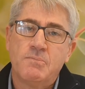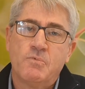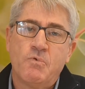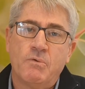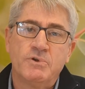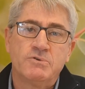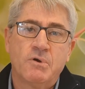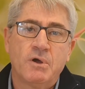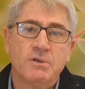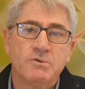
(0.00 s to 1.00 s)
what we
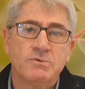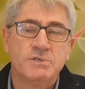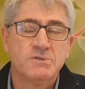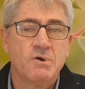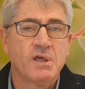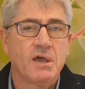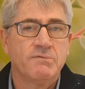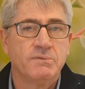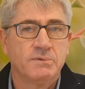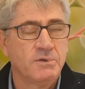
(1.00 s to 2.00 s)
try and do is don't
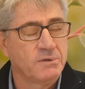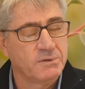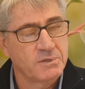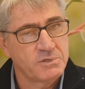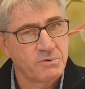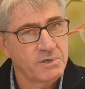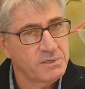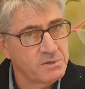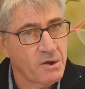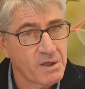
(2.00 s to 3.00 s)
have
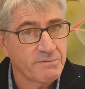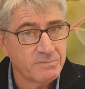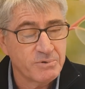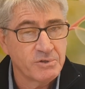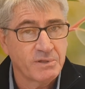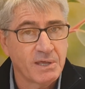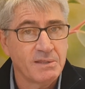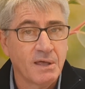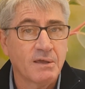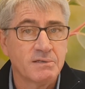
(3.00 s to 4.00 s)
a birthday in
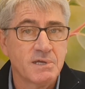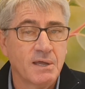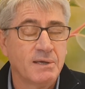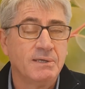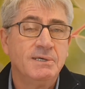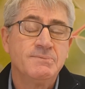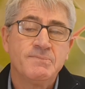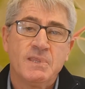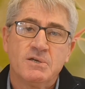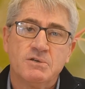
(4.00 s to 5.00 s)
that container.
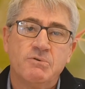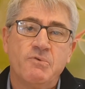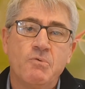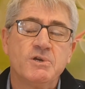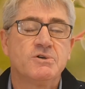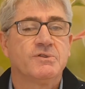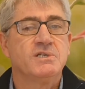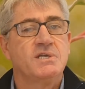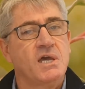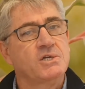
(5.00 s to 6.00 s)
So we've always got
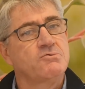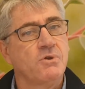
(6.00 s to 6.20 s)
this extra